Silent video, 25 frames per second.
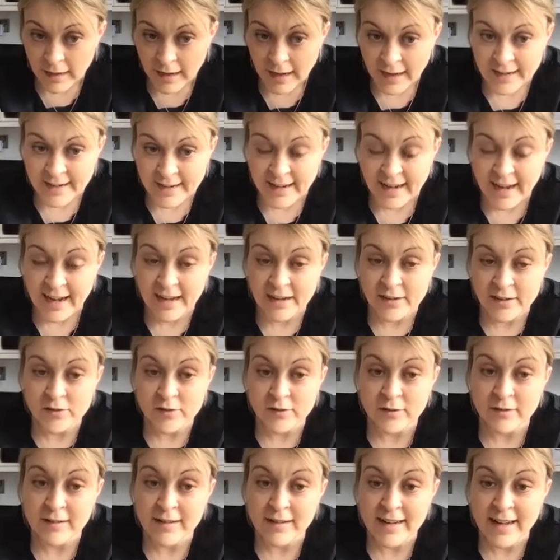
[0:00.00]
and as
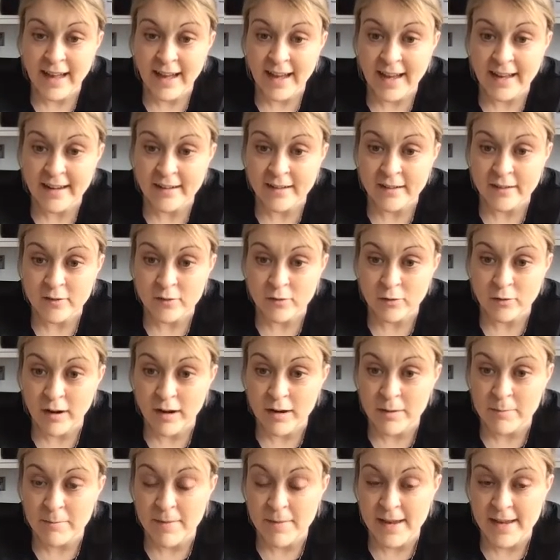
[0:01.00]
you land, try
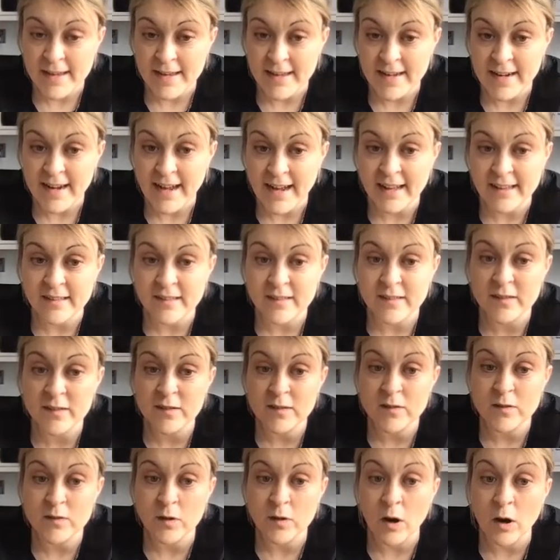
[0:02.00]
and make it as
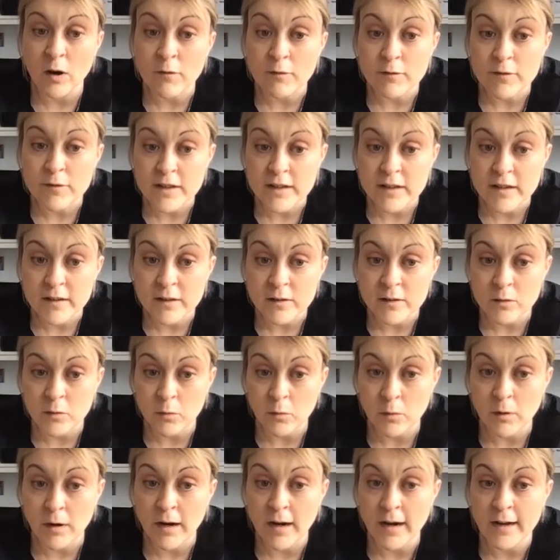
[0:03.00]
soft and as
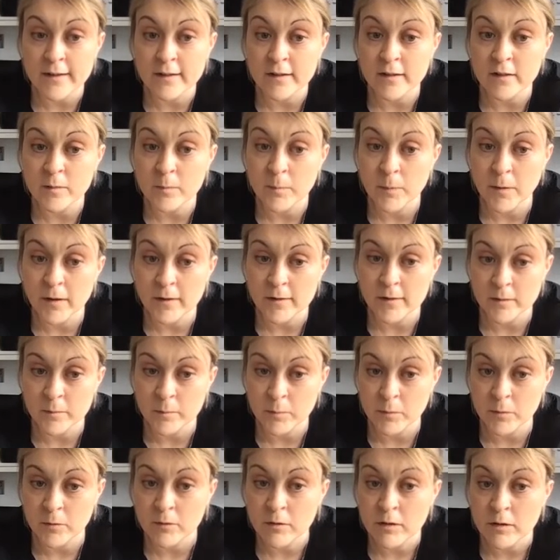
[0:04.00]
quiet as
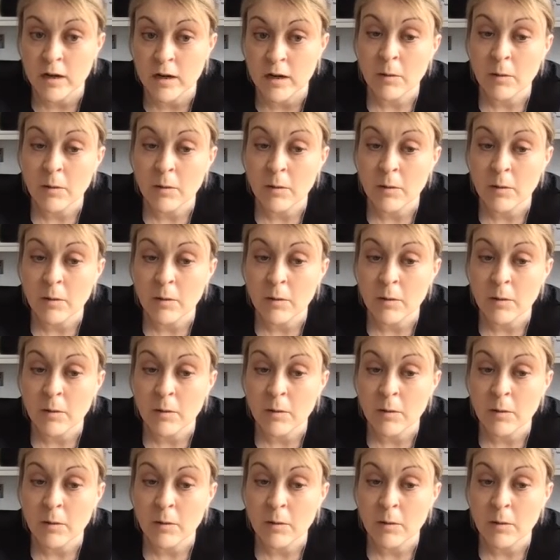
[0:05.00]
possible